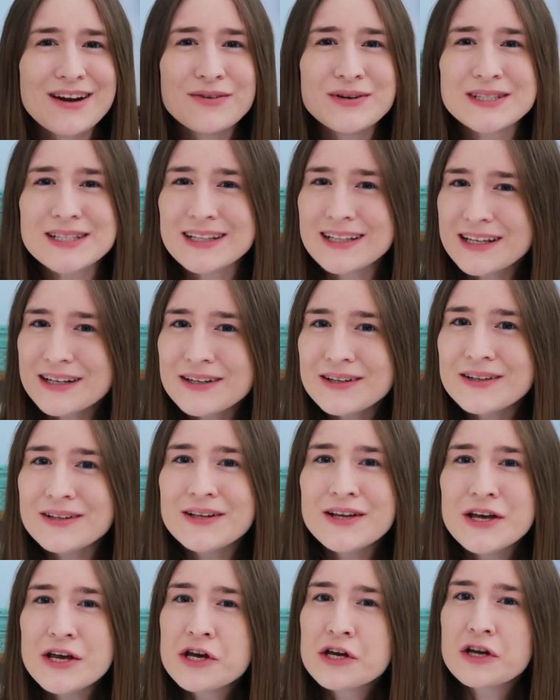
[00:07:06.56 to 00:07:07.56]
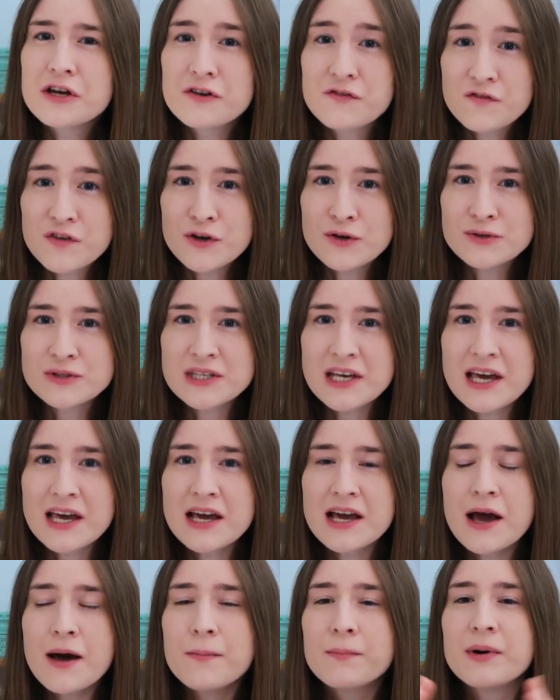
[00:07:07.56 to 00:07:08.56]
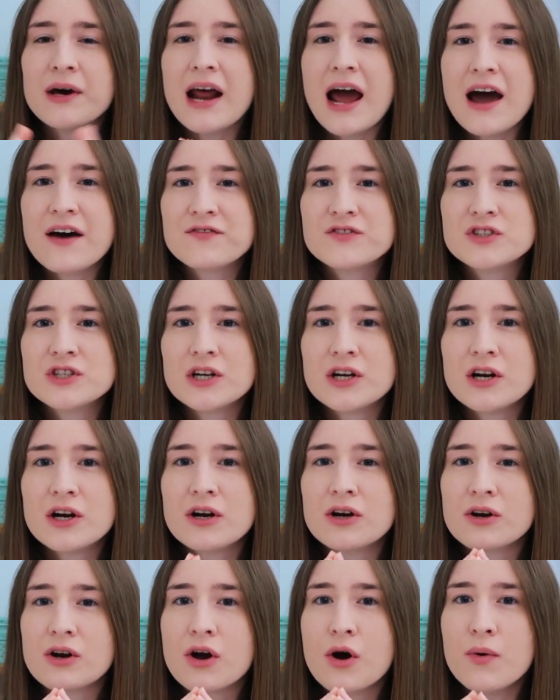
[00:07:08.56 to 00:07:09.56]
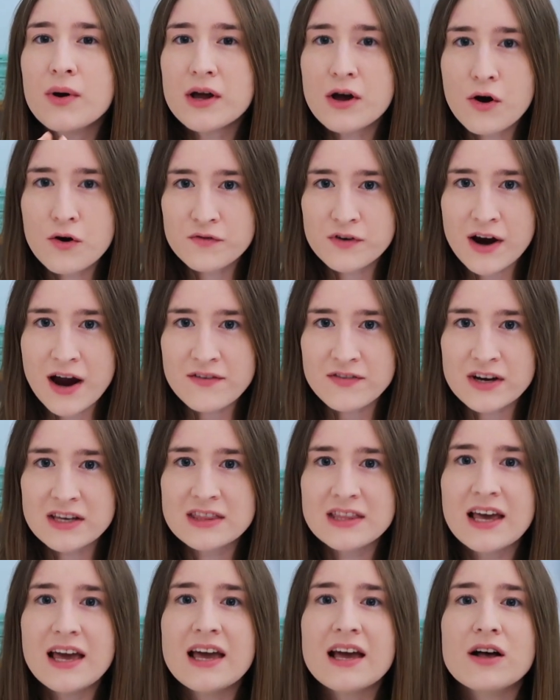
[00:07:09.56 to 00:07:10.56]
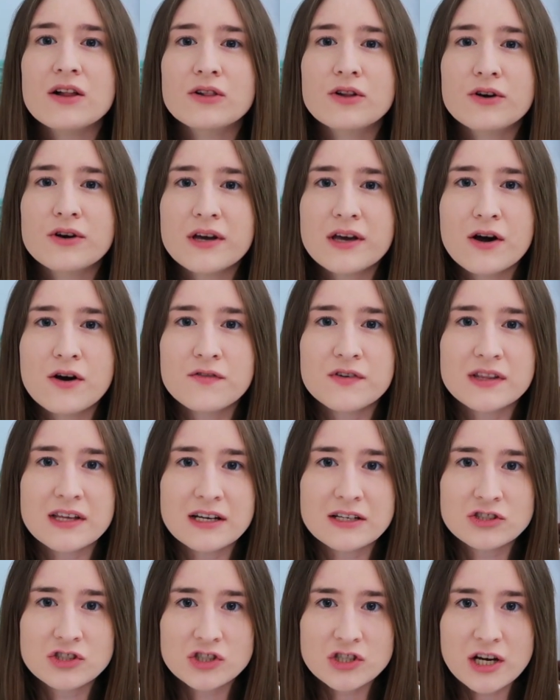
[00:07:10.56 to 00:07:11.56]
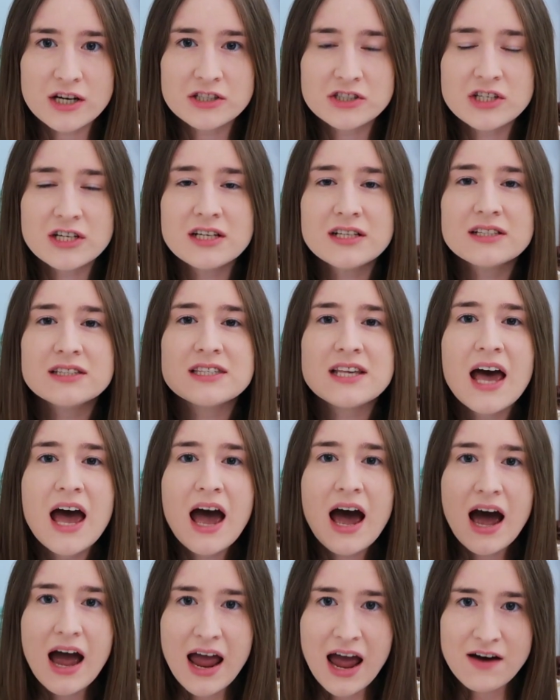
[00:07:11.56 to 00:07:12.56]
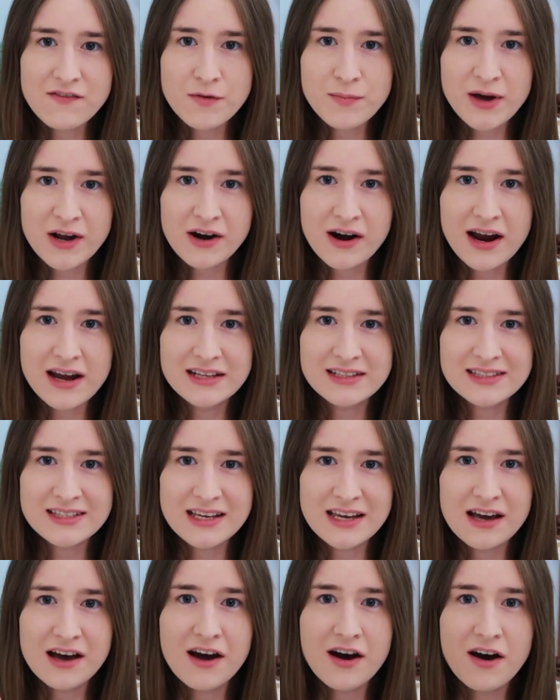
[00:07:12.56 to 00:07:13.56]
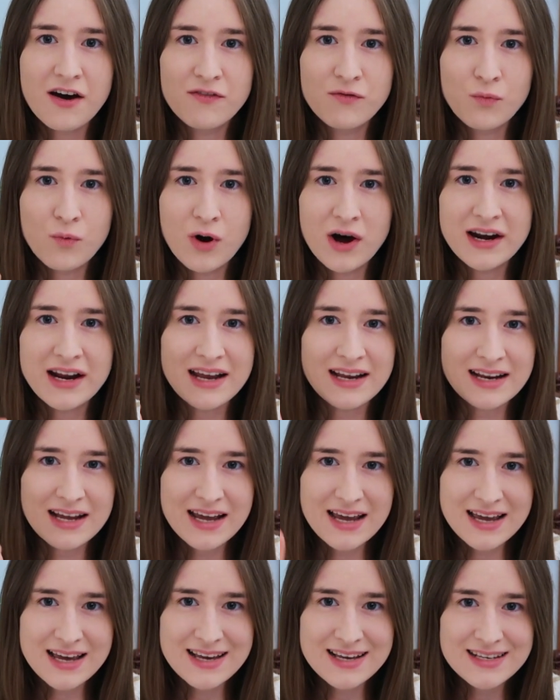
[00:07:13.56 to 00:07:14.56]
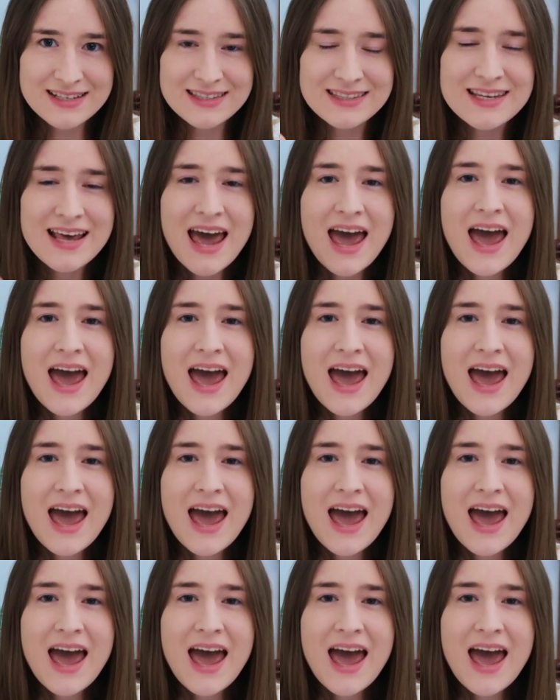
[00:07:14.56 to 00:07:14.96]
it was a little confusing, but after going over everything, looking over the instructions, I have a better idea of what it is.